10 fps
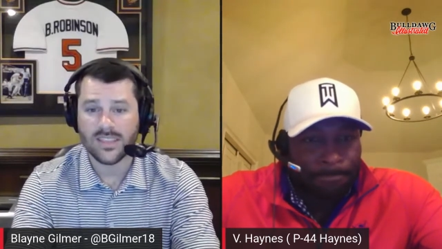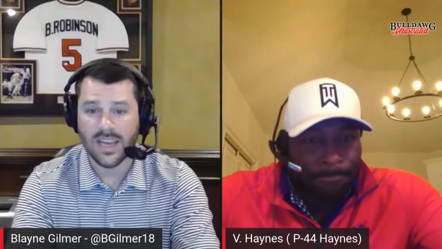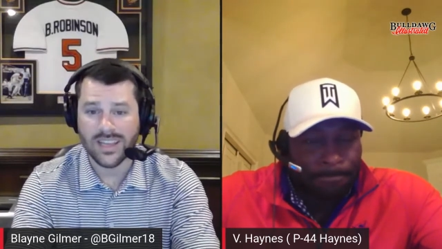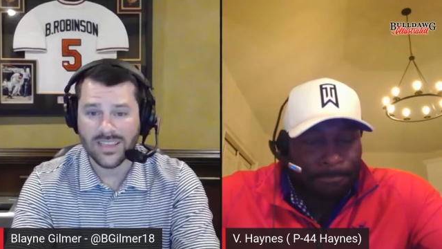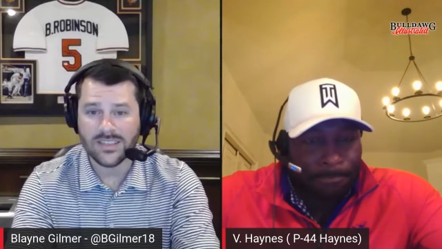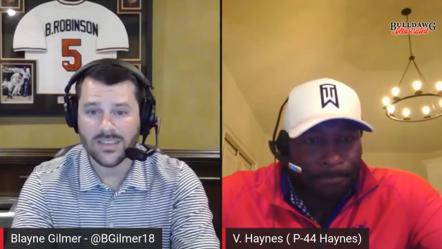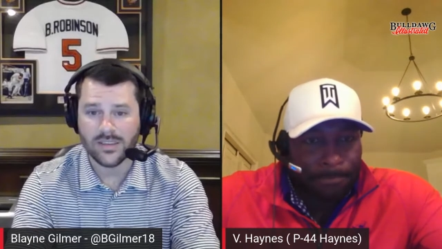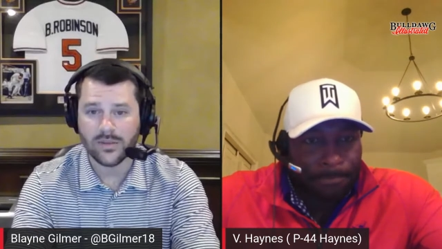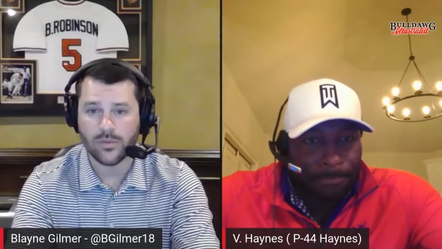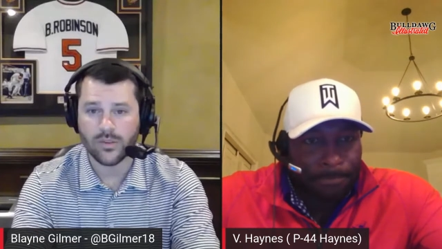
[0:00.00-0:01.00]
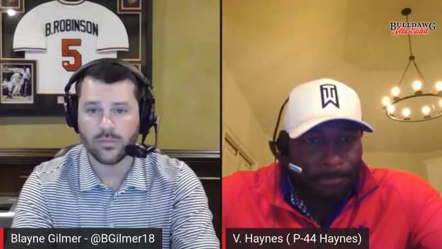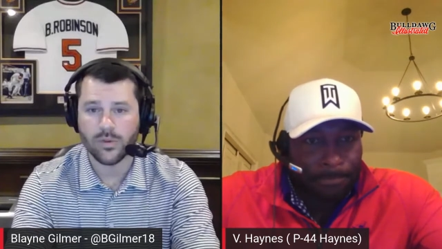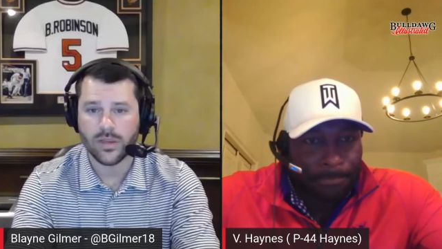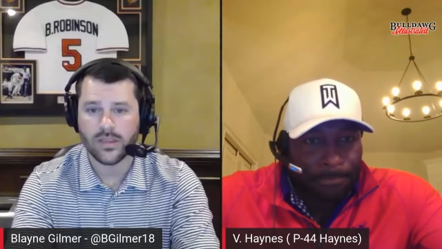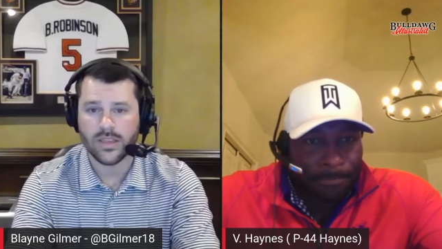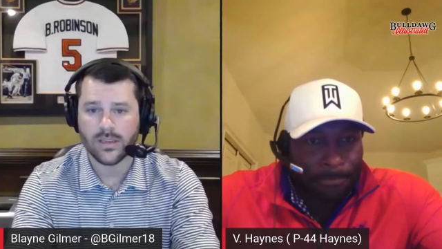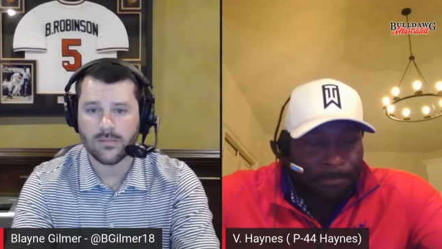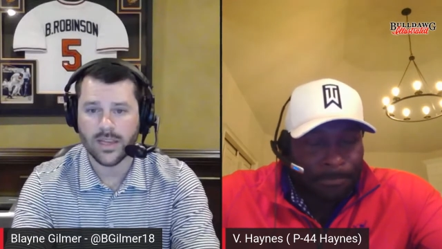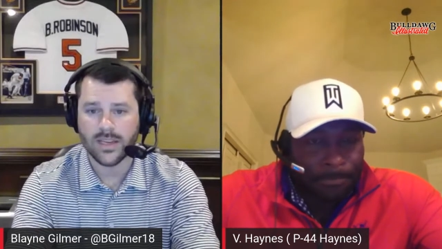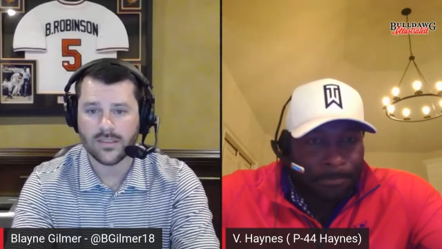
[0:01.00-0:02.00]
Speaker 1: stylistically, when you play a
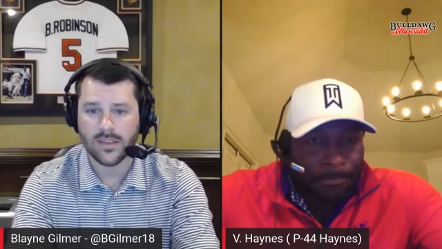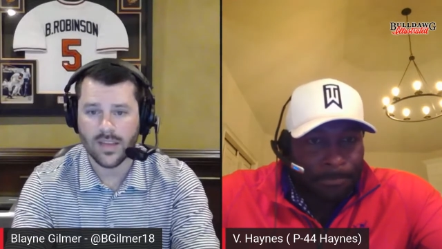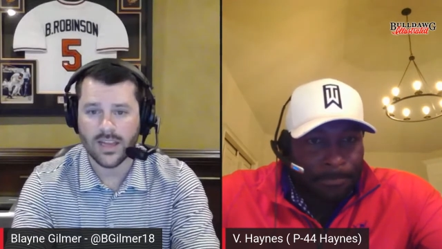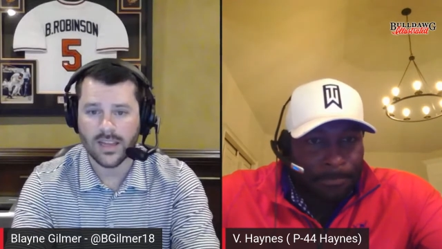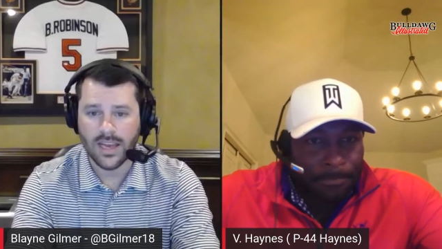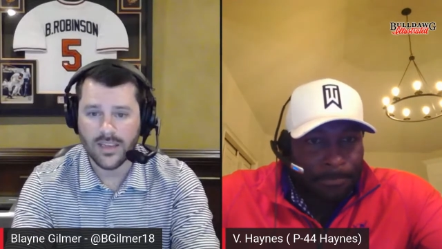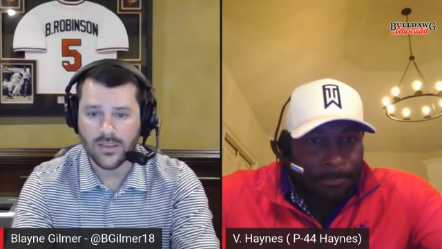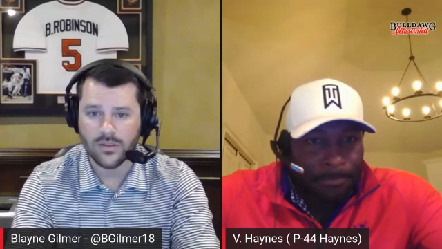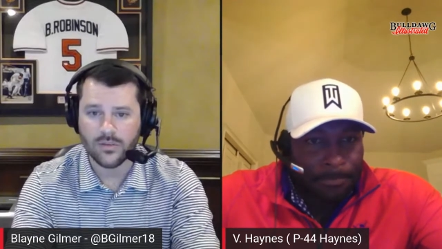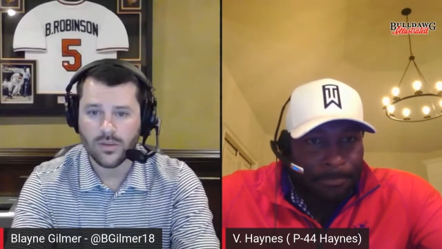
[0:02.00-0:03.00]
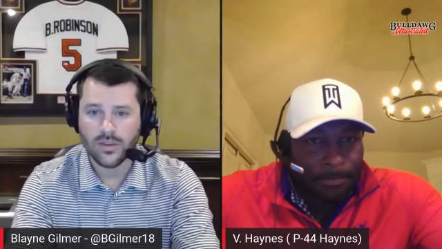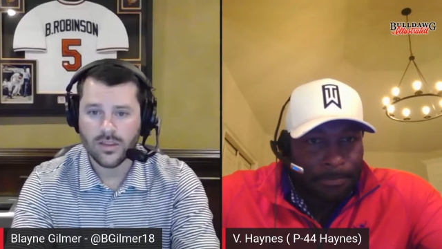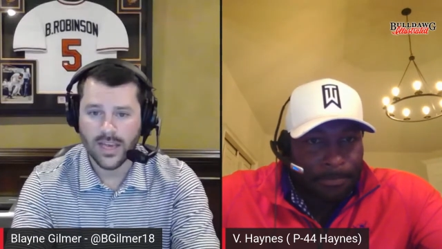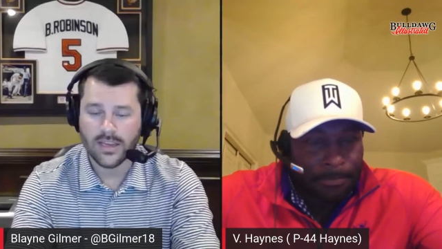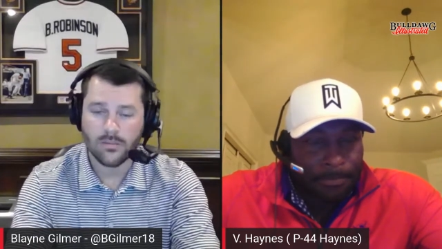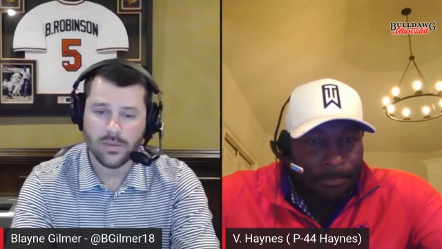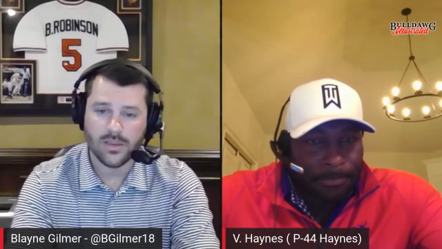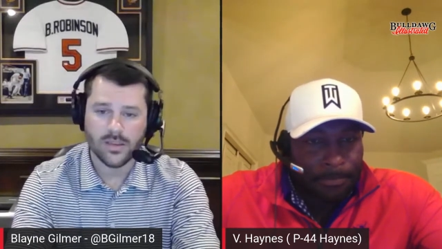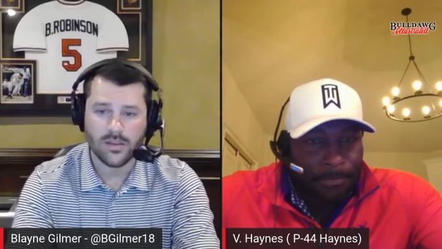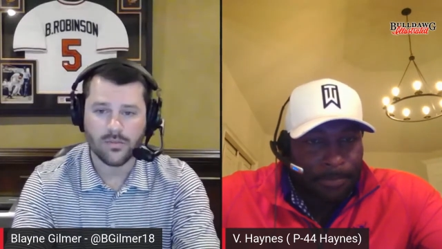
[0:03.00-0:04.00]
team that is a lot like you, that can
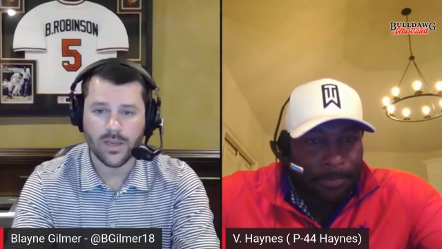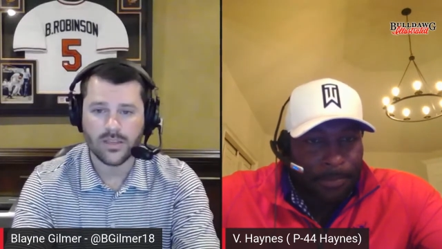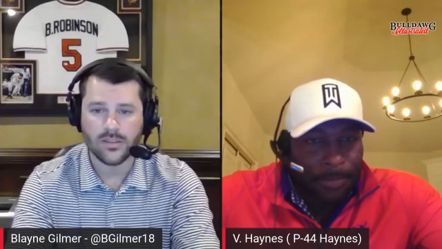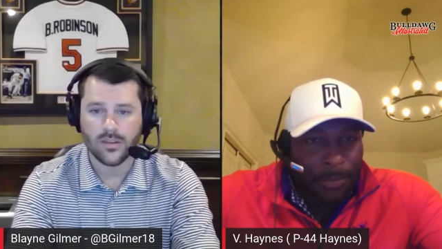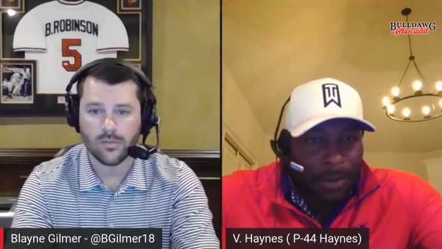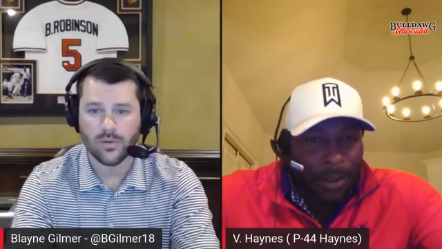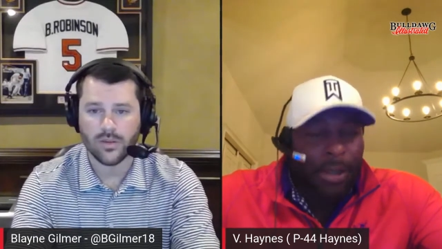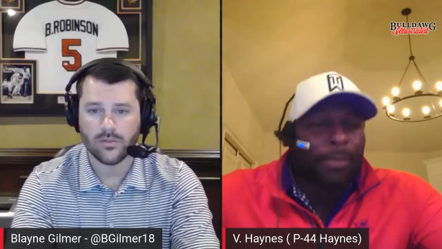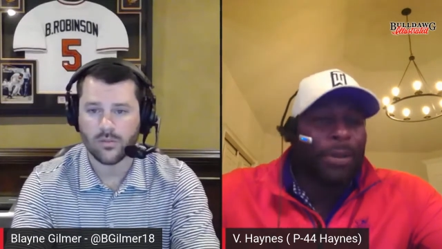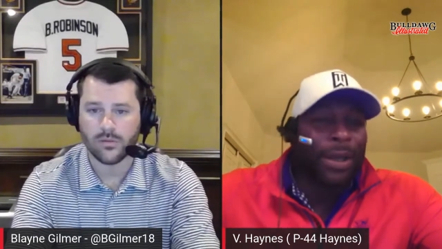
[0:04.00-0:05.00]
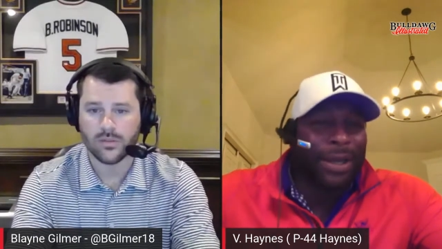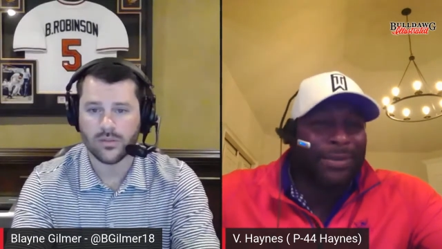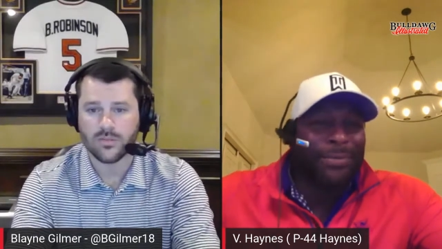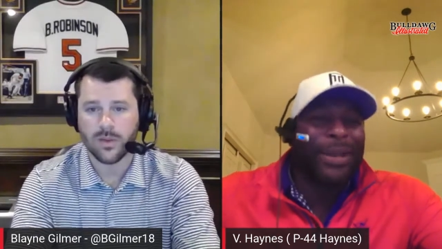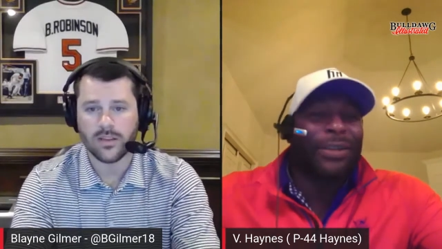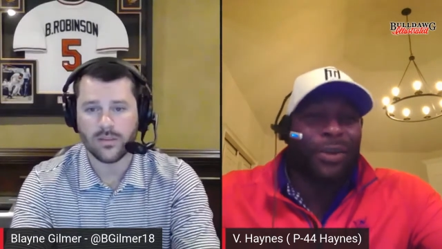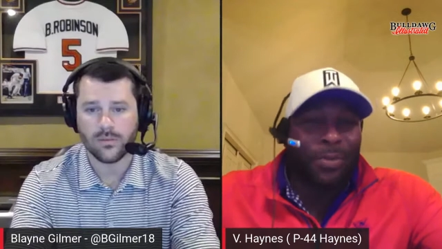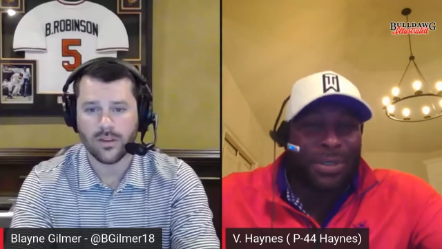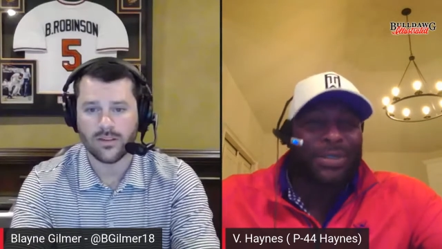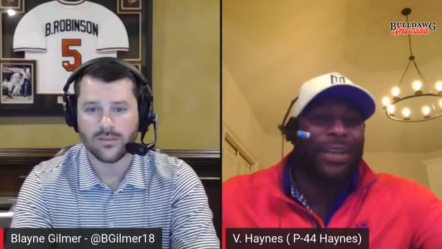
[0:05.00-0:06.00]
be a tough matchup. Whether Lane,
Speaker 2: make
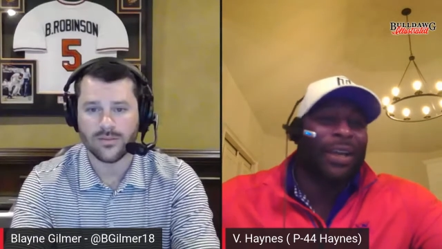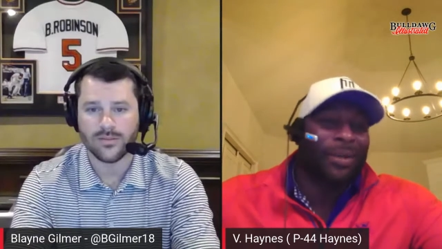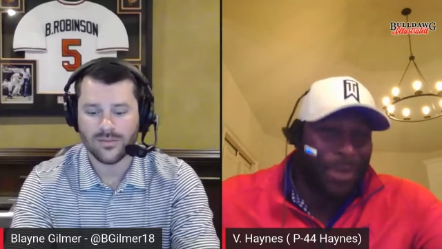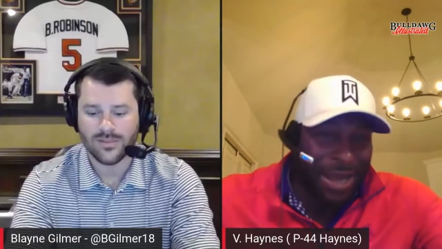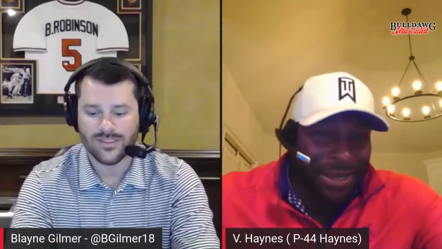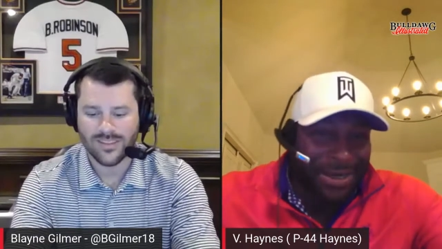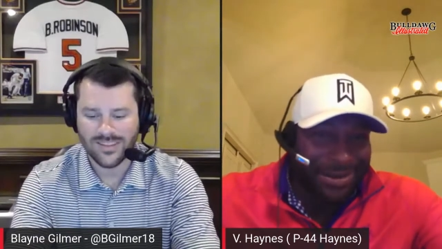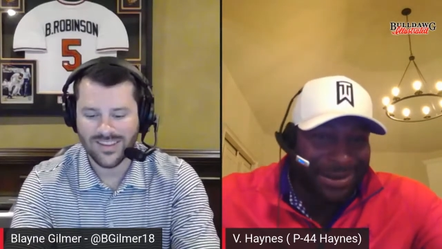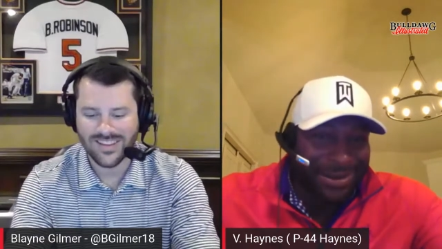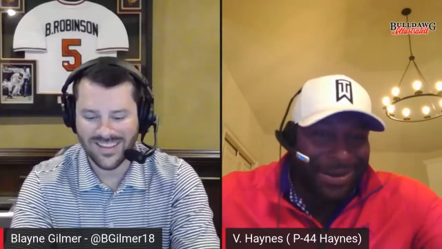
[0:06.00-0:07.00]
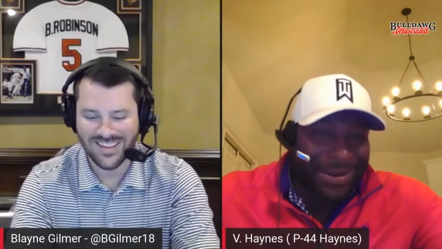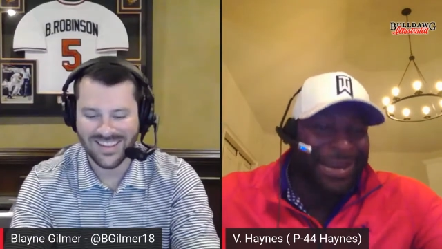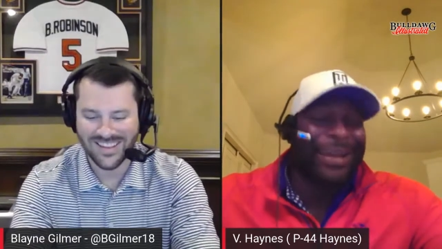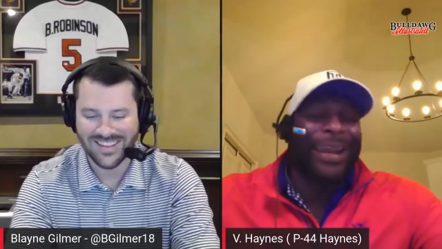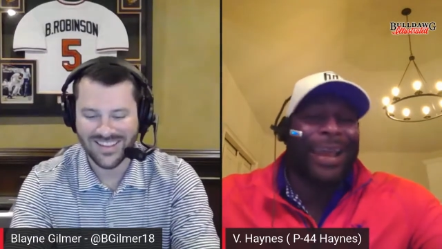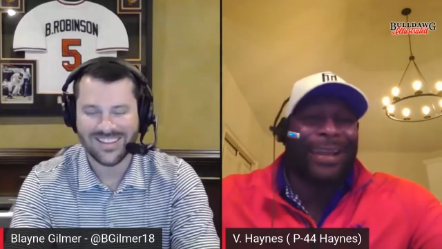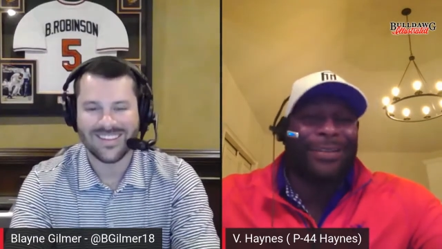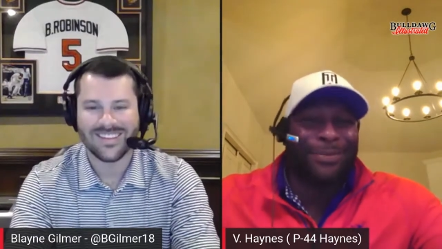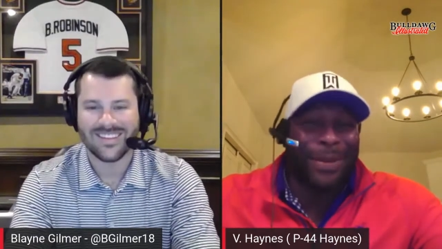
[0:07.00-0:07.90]
no mistake about it. It has